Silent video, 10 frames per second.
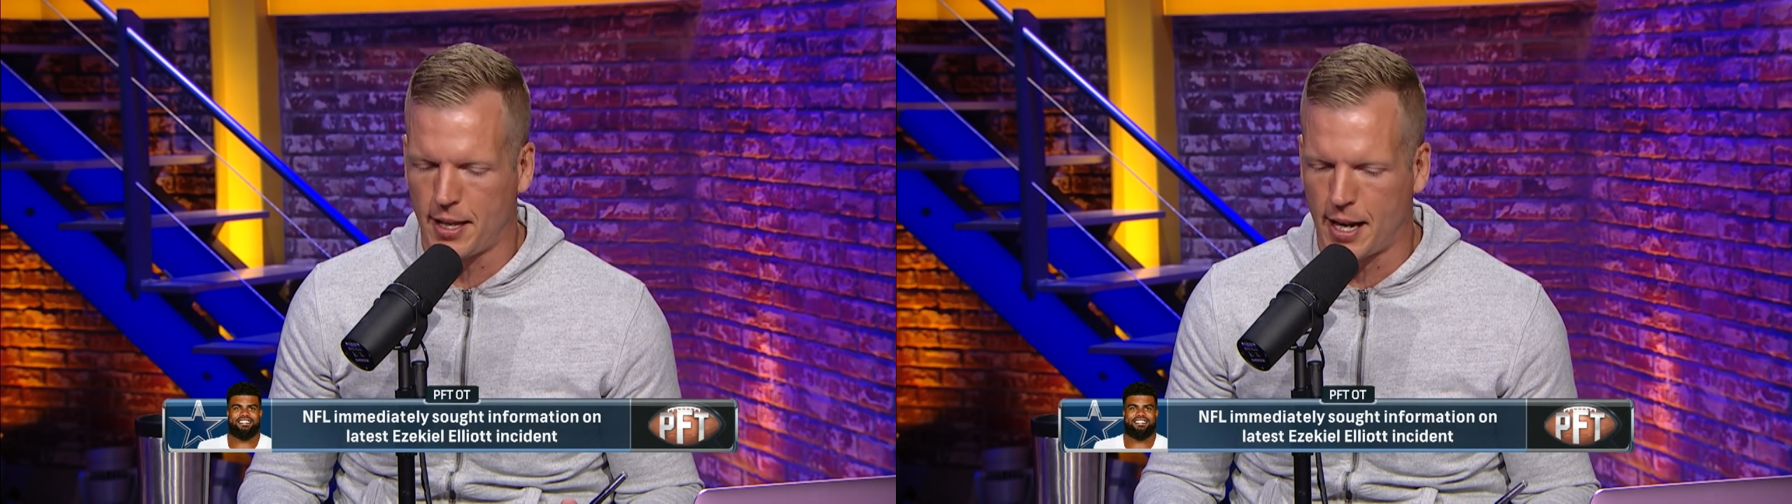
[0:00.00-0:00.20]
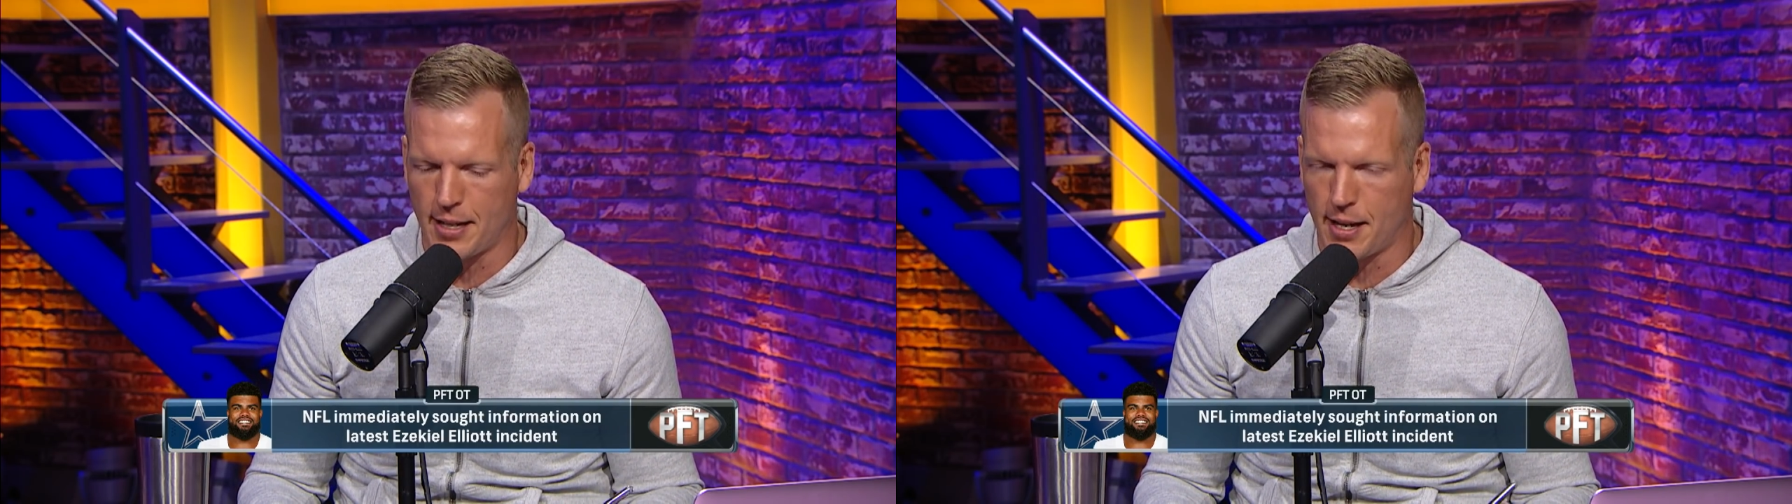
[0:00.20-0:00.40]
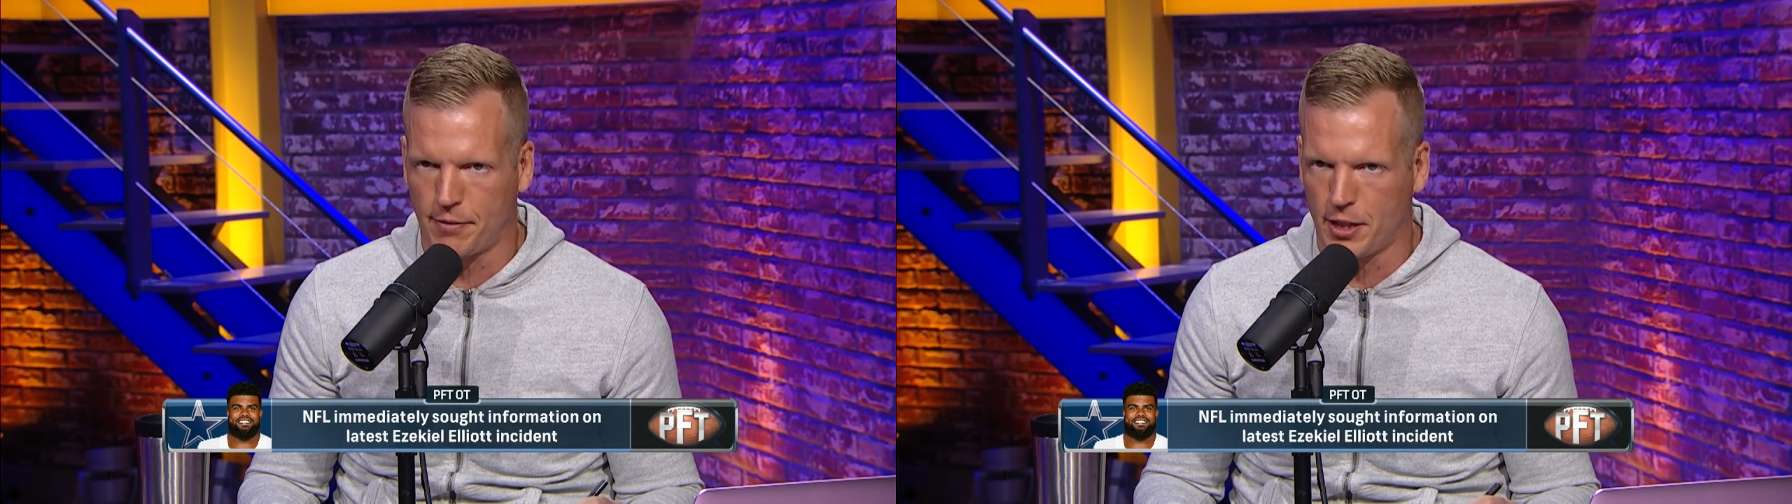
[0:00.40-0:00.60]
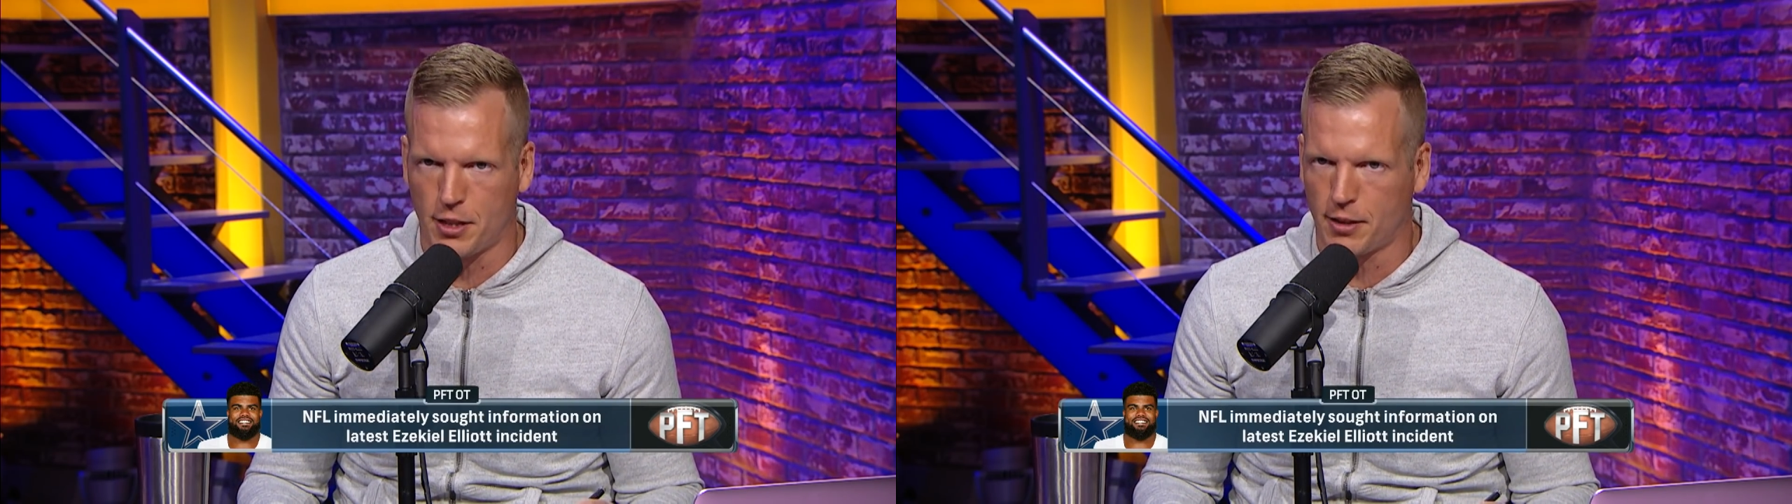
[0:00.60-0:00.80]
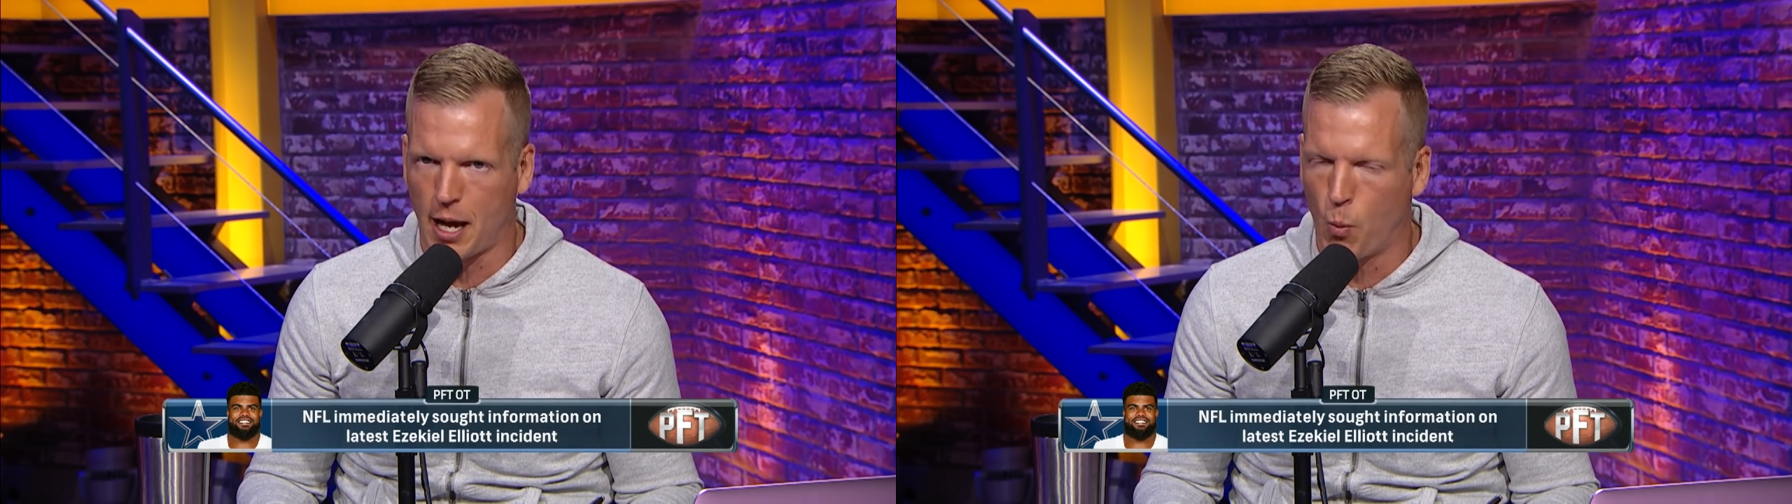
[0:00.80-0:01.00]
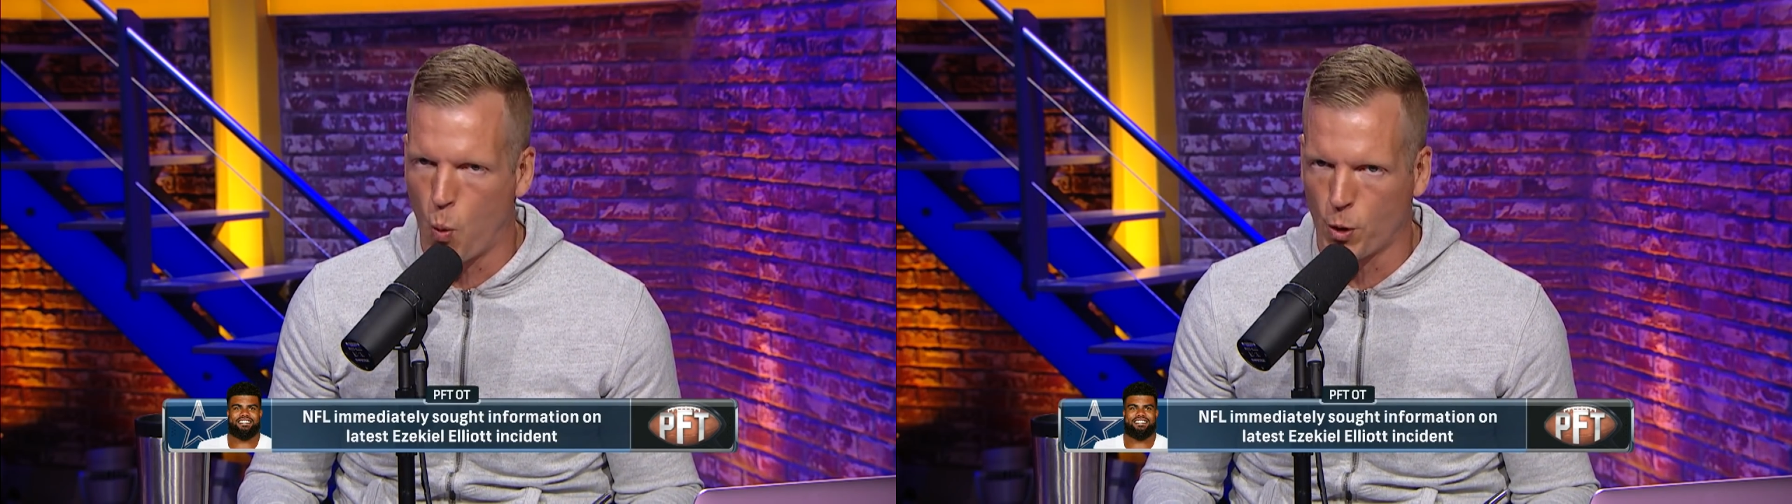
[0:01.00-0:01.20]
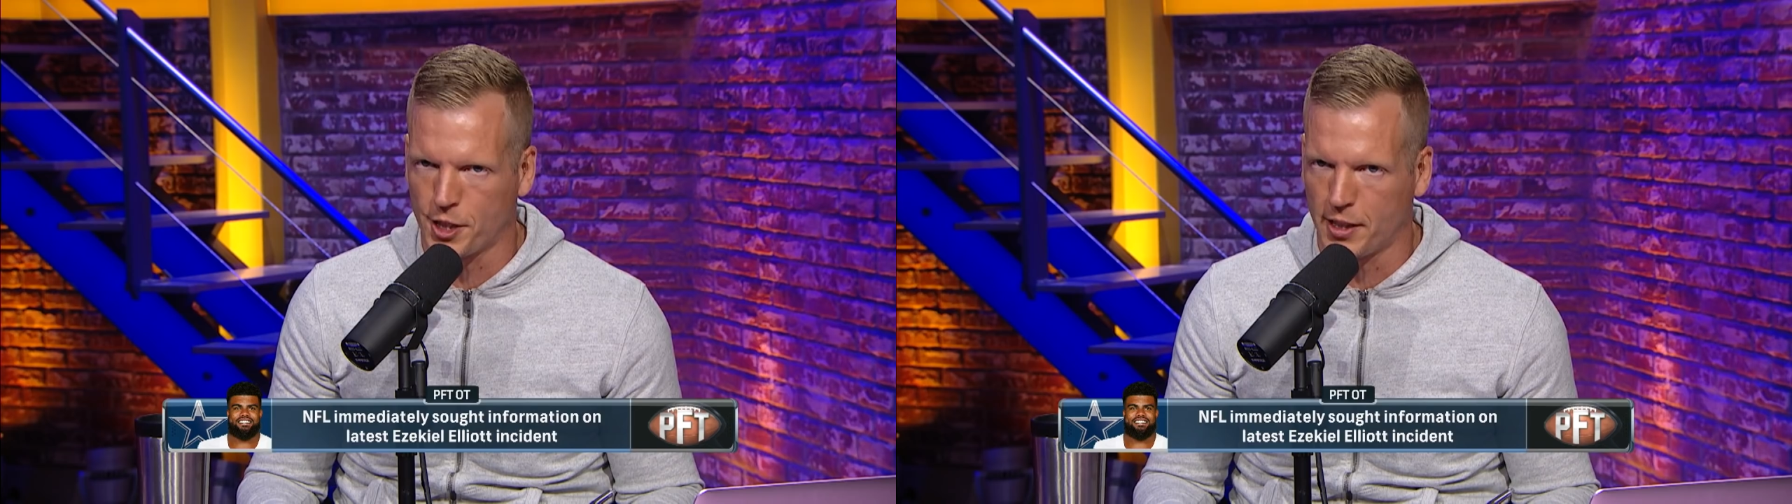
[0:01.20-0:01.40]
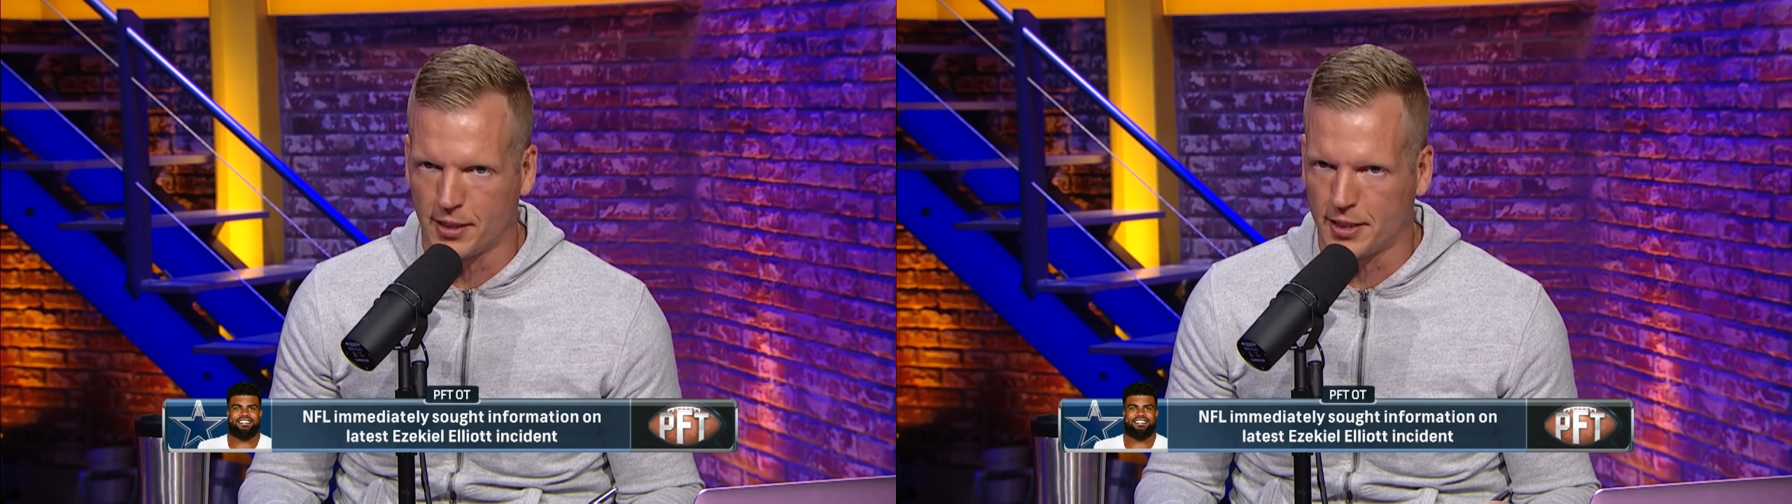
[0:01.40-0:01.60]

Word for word: that I definitely thought that warranted a